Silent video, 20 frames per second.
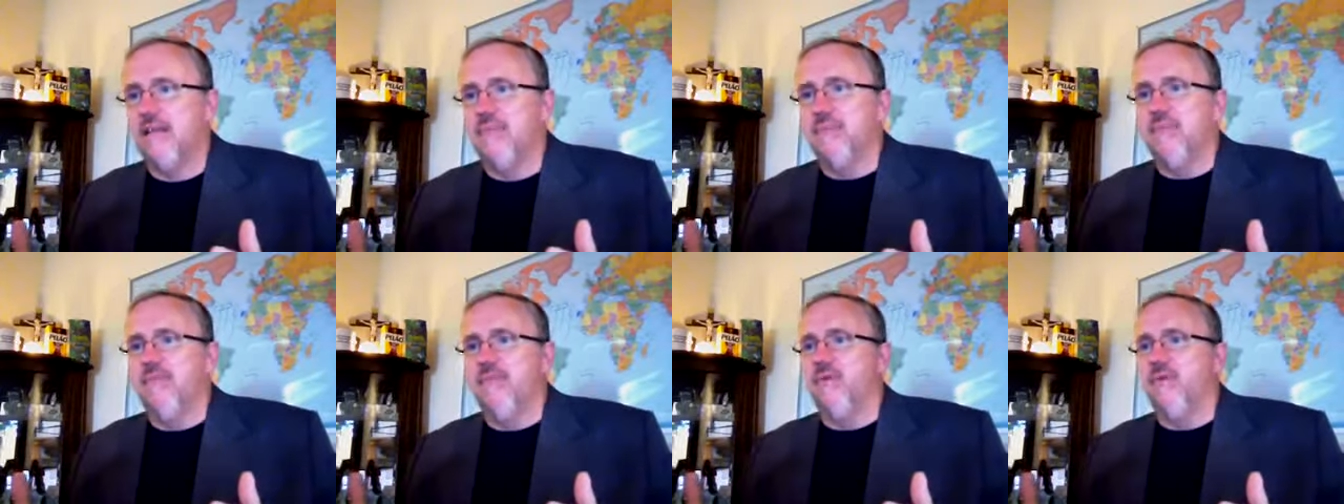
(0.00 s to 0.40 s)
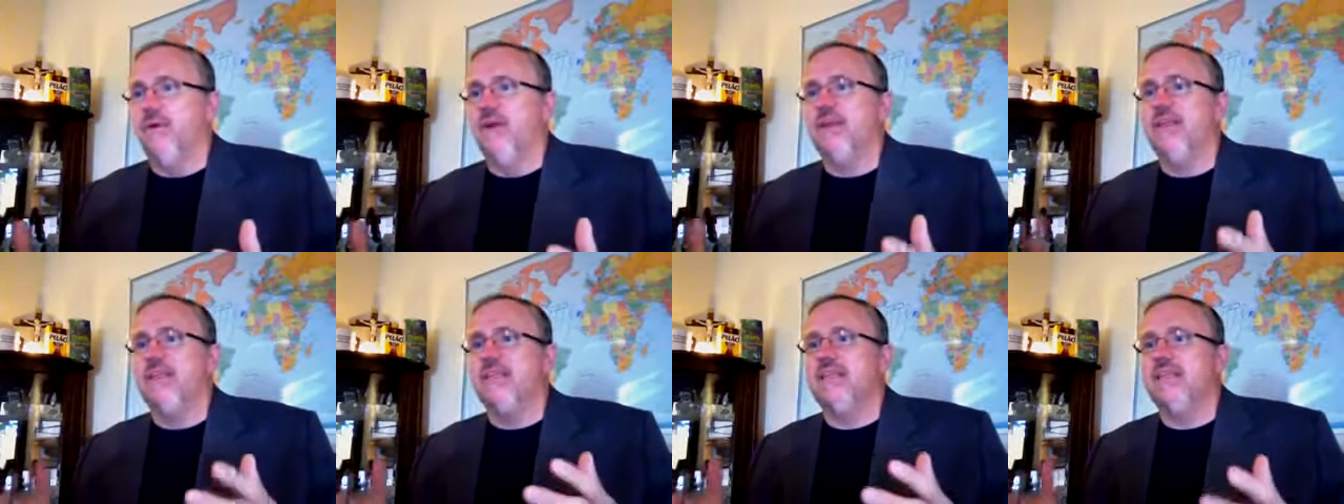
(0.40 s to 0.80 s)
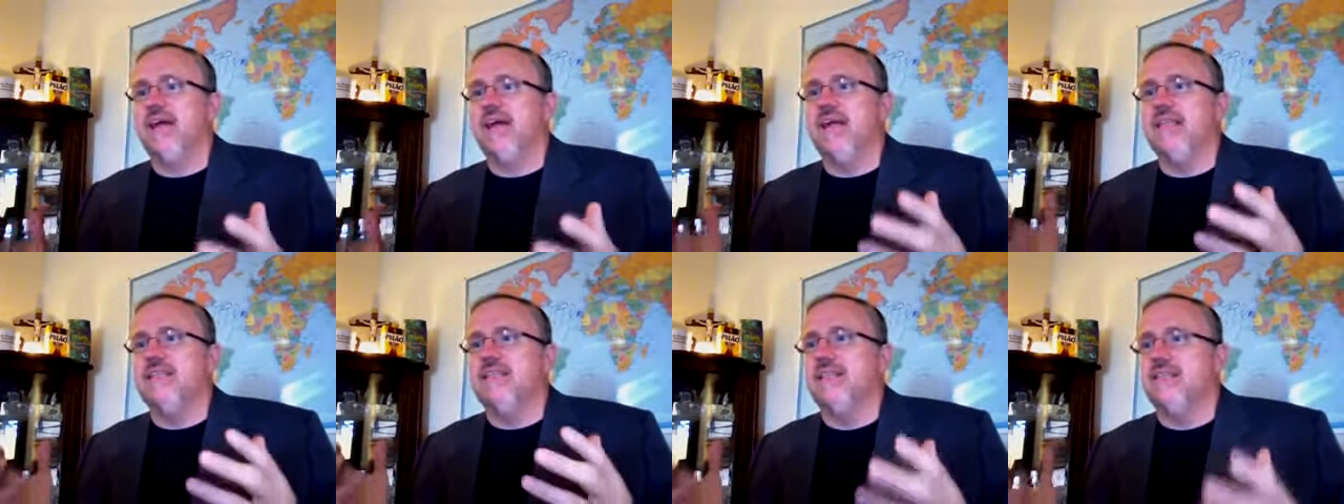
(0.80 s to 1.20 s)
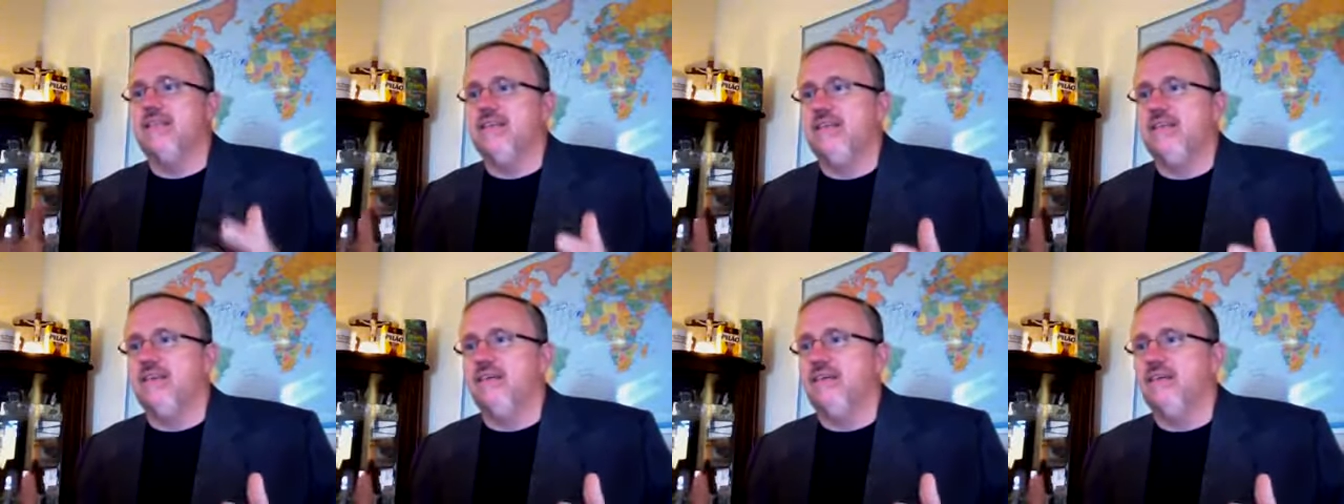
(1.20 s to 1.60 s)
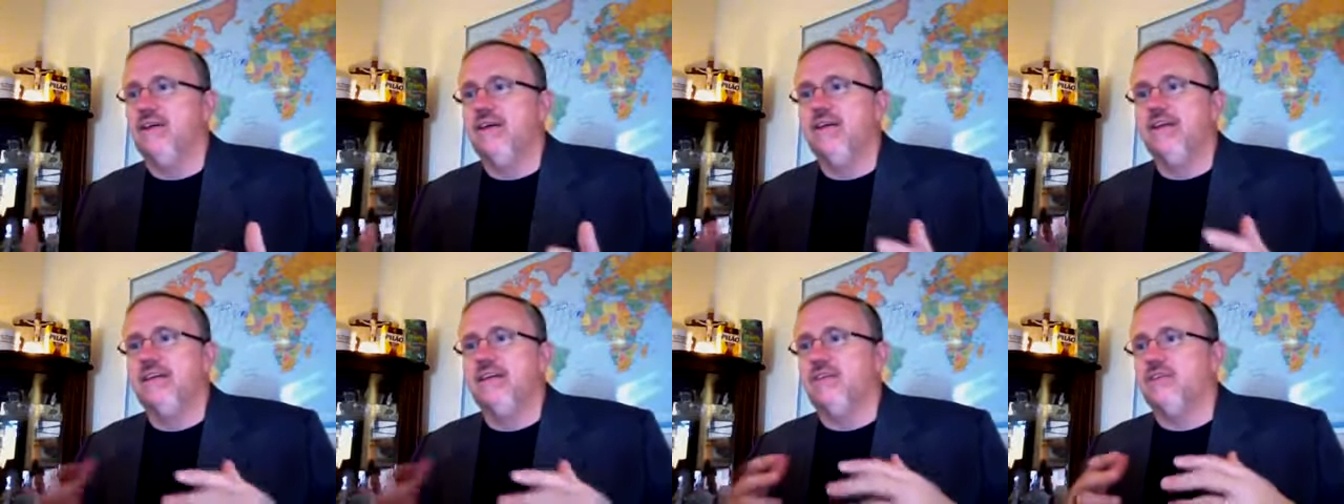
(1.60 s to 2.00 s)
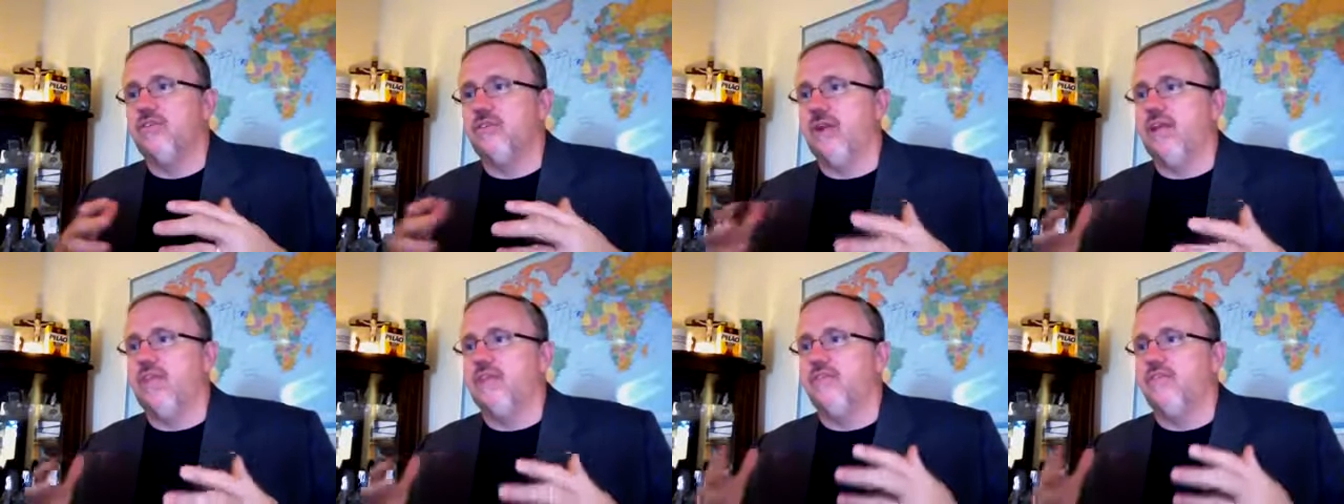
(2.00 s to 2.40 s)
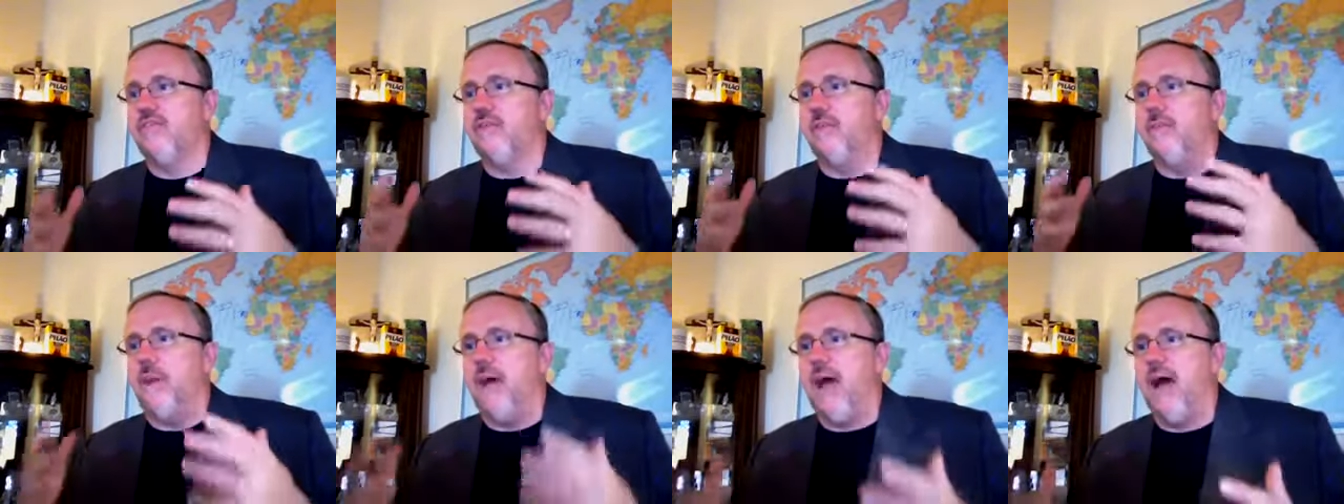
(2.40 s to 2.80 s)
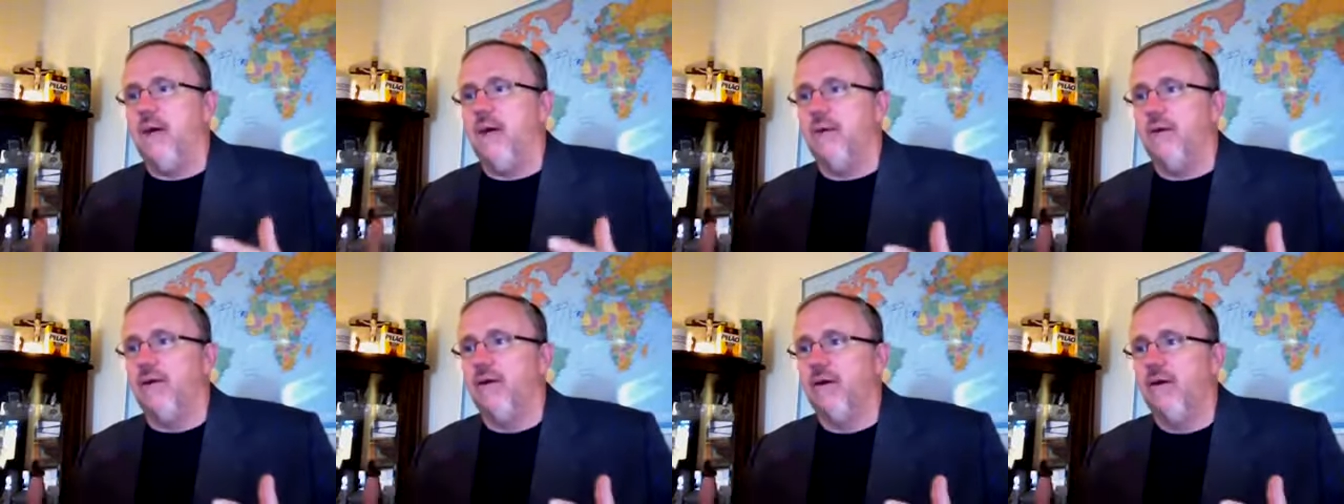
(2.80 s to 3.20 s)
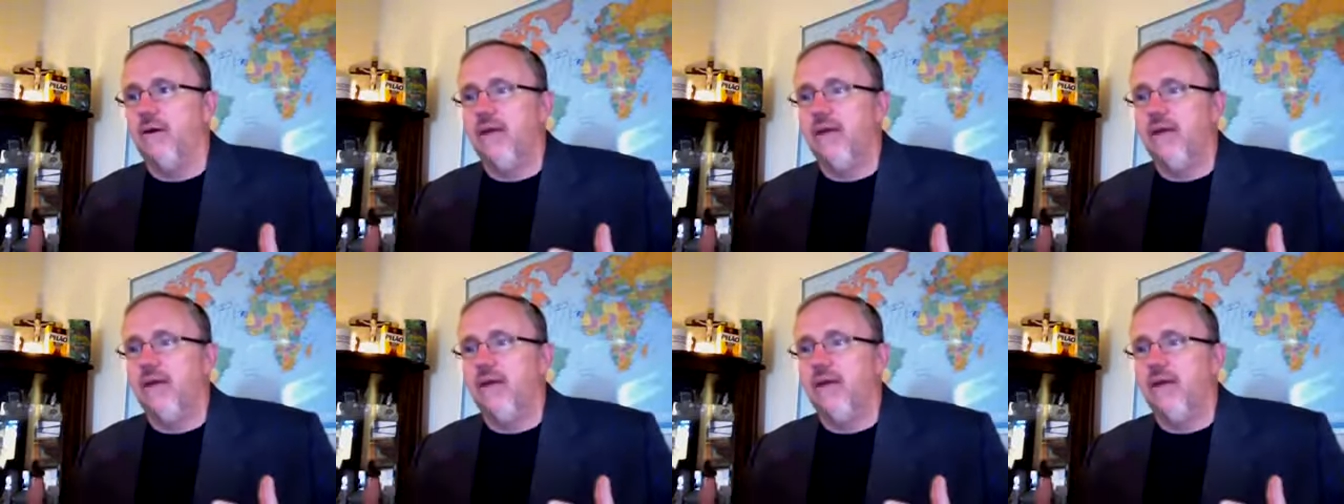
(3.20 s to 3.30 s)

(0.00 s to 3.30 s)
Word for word: before he signs a deal to transfer power